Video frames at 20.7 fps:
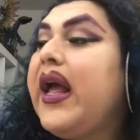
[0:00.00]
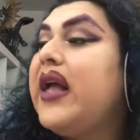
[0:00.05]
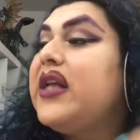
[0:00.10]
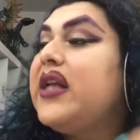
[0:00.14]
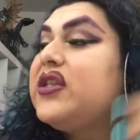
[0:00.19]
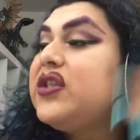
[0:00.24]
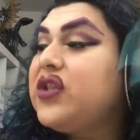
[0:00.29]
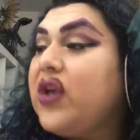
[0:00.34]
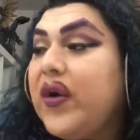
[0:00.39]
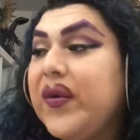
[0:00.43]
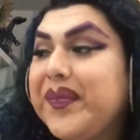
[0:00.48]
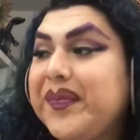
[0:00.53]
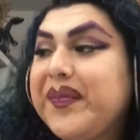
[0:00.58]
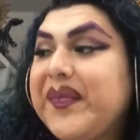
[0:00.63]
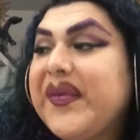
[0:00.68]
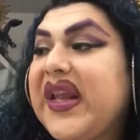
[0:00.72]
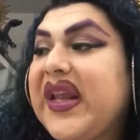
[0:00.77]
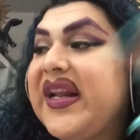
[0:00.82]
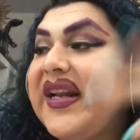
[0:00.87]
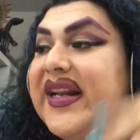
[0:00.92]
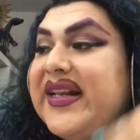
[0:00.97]
So
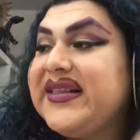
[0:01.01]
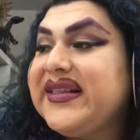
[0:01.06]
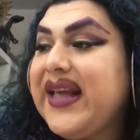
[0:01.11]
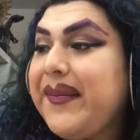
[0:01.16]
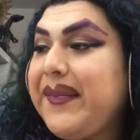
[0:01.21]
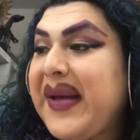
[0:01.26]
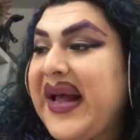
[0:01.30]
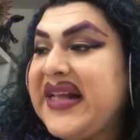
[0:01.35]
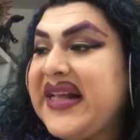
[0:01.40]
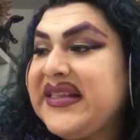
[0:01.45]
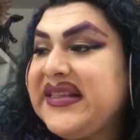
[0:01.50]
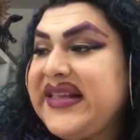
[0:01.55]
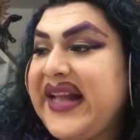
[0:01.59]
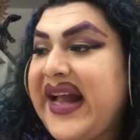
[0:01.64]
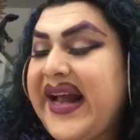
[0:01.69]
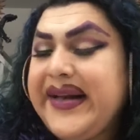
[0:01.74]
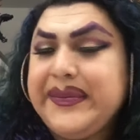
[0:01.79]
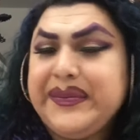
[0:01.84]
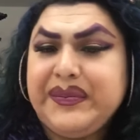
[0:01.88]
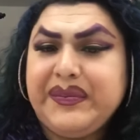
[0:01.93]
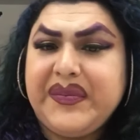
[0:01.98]
let's get past
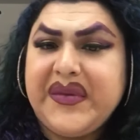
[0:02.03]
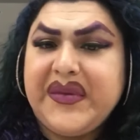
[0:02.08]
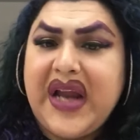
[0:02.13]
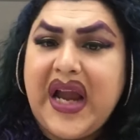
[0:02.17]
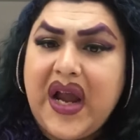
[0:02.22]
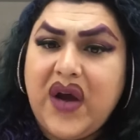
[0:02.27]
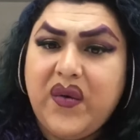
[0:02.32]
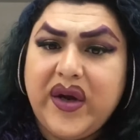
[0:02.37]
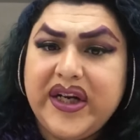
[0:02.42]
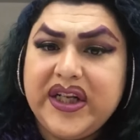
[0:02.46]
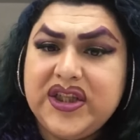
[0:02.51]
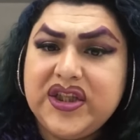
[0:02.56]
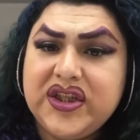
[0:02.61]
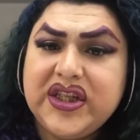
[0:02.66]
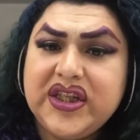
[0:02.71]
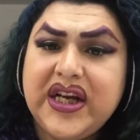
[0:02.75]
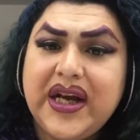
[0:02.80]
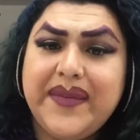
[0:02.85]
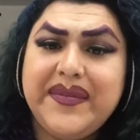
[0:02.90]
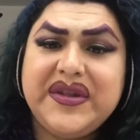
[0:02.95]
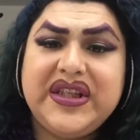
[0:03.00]
that. I wanted to
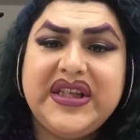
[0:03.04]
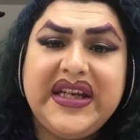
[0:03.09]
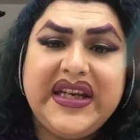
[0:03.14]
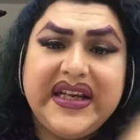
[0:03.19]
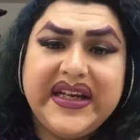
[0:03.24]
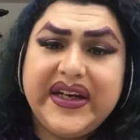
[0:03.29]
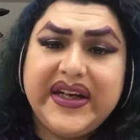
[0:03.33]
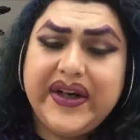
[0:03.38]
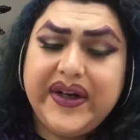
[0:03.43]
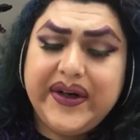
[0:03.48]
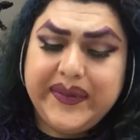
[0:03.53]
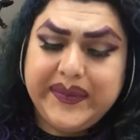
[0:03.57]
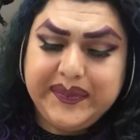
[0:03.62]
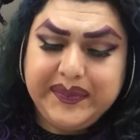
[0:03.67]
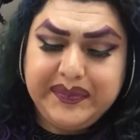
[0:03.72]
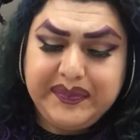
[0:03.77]
come to here